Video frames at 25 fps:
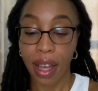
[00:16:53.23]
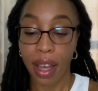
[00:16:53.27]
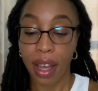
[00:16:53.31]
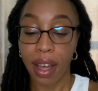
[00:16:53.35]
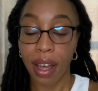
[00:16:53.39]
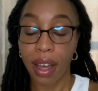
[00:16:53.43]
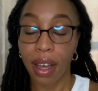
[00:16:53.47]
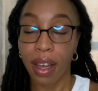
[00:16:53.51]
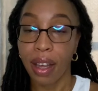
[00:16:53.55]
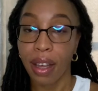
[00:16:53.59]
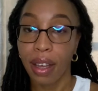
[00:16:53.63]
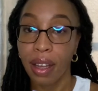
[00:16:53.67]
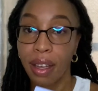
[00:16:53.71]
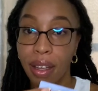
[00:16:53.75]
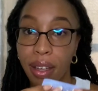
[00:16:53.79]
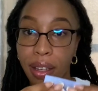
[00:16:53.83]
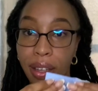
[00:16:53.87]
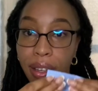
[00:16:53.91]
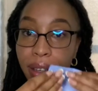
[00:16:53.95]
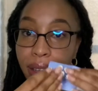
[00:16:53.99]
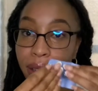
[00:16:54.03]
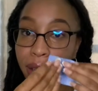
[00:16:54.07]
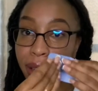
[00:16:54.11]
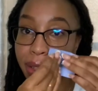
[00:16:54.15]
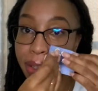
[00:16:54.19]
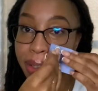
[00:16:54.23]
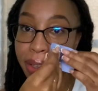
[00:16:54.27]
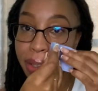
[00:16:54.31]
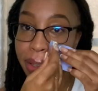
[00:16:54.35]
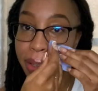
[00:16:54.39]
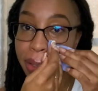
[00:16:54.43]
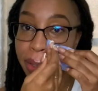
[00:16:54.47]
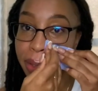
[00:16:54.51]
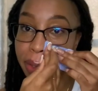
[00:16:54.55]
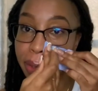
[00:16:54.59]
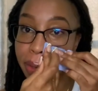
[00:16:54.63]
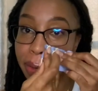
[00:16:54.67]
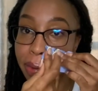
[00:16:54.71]
a
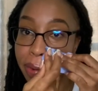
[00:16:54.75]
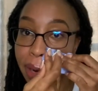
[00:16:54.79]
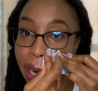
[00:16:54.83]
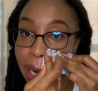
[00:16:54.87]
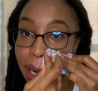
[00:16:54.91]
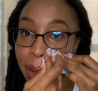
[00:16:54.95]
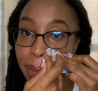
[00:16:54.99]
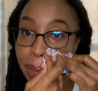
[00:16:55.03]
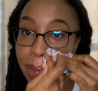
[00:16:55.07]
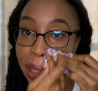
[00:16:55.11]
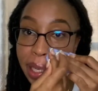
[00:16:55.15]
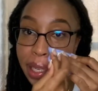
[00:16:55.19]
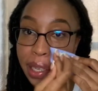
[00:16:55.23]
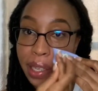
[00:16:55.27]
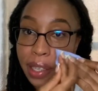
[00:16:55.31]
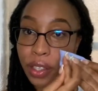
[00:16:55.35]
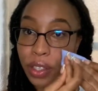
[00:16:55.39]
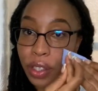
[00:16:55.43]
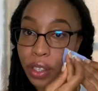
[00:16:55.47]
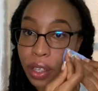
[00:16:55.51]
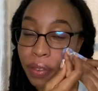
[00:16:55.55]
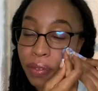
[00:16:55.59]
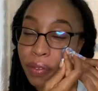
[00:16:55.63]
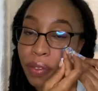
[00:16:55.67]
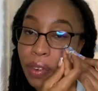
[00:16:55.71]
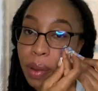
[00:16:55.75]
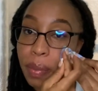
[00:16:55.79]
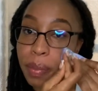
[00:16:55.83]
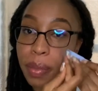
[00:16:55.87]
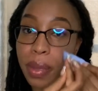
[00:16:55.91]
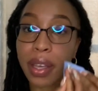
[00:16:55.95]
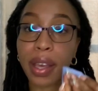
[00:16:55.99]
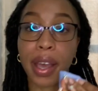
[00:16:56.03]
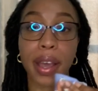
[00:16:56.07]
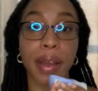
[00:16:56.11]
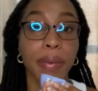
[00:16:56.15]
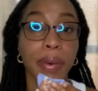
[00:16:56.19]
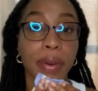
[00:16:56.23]
recommendation from me
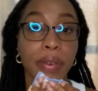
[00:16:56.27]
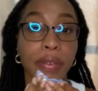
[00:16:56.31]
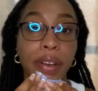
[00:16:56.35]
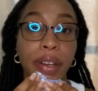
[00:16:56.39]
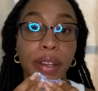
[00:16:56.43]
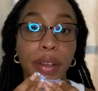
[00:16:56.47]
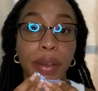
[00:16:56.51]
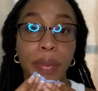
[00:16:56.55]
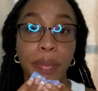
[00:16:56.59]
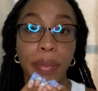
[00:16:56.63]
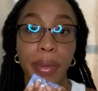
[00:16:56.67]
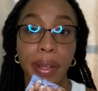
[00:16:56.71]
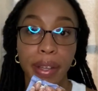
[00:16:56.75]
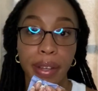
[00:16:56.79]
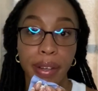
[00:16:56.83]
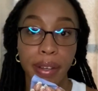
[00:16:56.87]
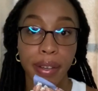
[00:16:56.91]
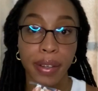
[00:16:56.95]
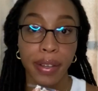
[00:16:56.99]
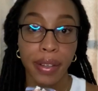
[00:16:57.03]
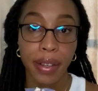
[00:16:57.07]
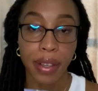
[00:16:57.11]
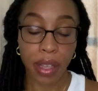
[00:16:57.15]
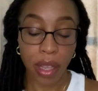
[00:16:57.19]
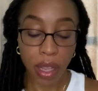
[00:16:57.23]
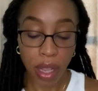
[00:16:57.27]
i would recommend